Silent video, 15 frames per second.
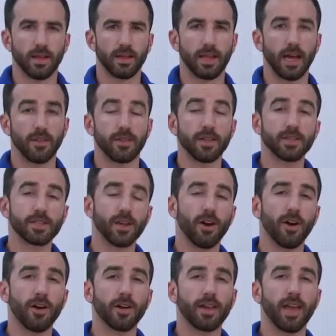Now this
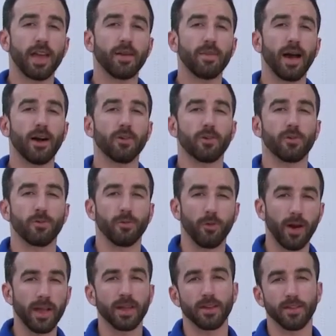car came out
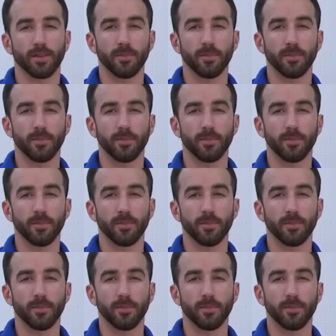great.